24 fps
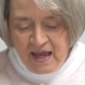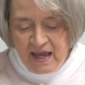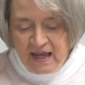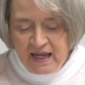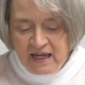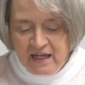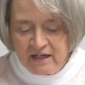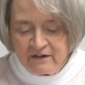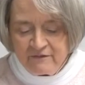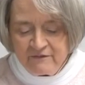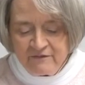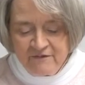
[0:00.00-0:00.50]

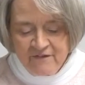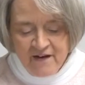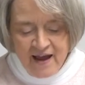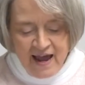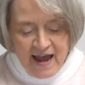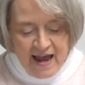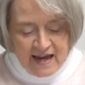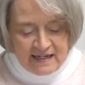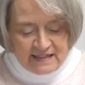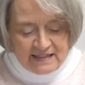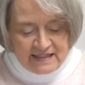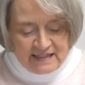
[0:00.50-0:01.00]
In
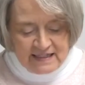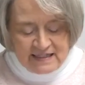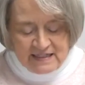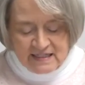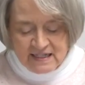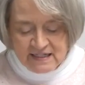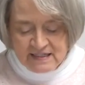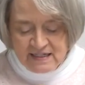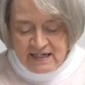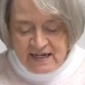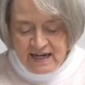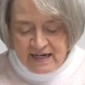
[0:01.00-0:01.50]
fact, in
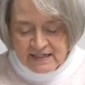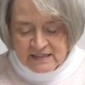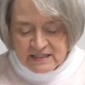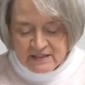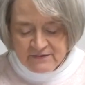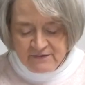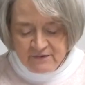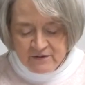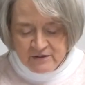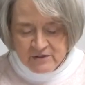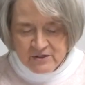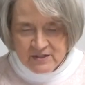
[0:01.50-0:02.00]
the next
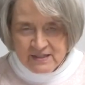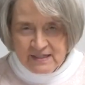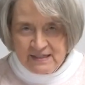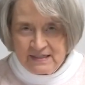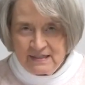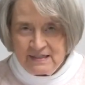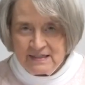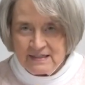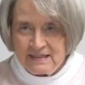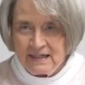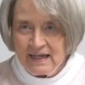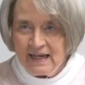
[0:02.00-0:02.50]

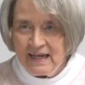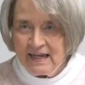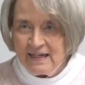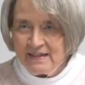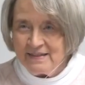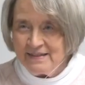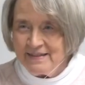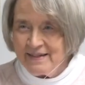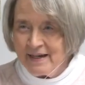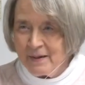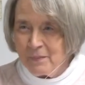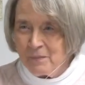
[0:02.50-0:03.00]
verses,
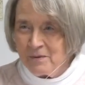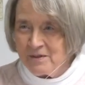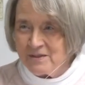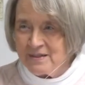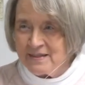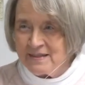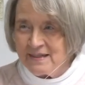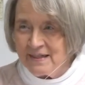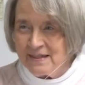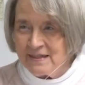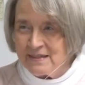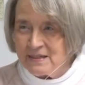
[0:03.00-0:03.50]
Deborah
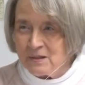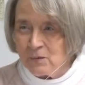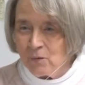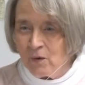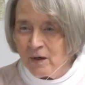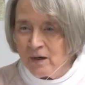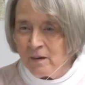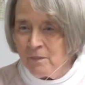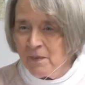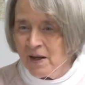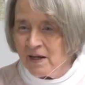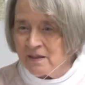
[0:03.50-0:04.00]
says,
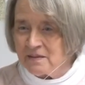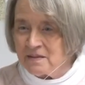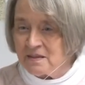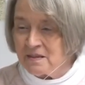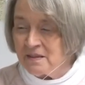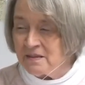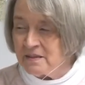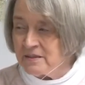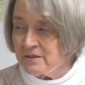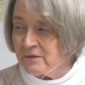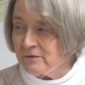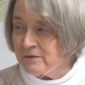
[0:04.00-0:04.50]
what about
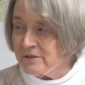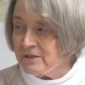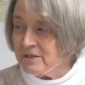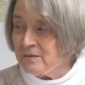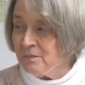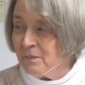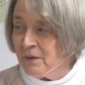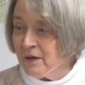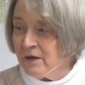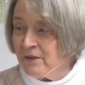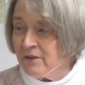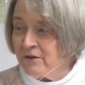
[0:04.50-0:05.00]
Sisera's
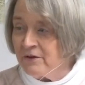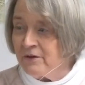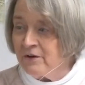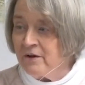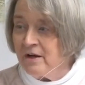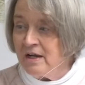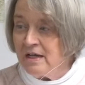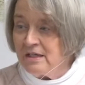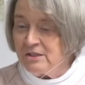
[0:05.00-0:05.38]
mother?